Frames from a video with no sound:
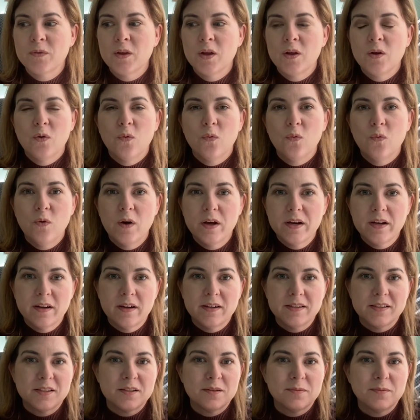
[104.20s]
One
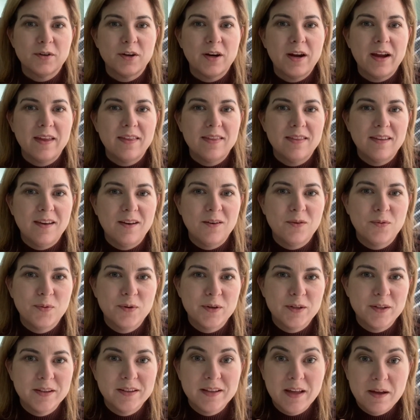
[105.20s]
customer I think
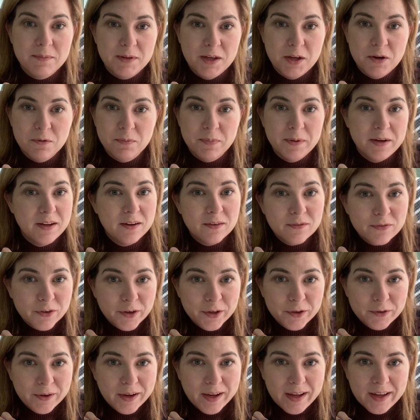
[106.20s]
will let me open it for
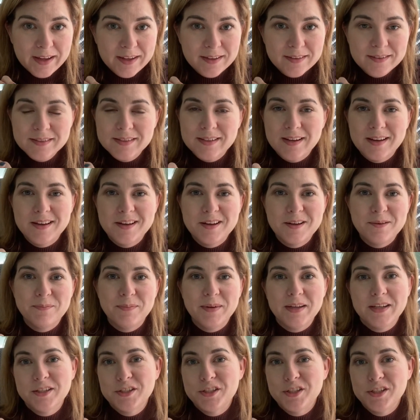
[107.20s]
you guys
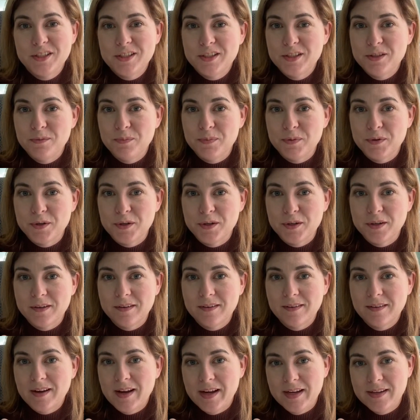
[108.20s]
because she's super
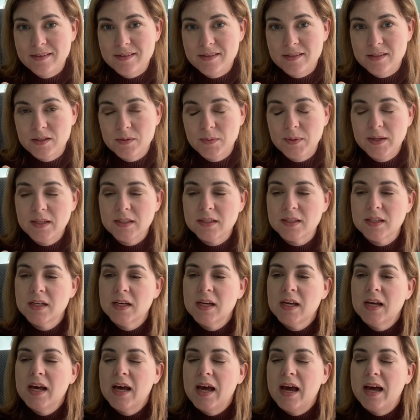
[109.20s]
kind and sweet.
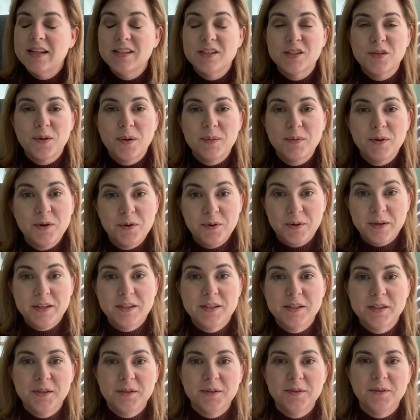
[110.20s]
And so I'm going
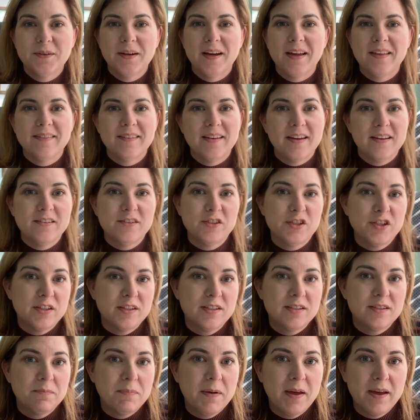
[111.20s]
to and then
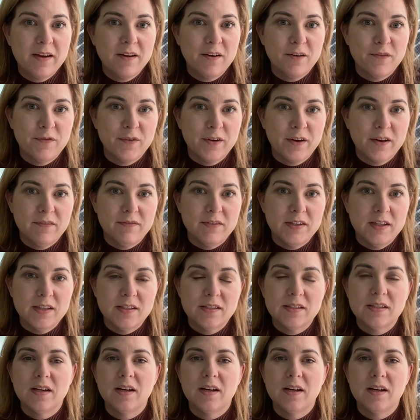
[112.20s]
just beg her forgiveness.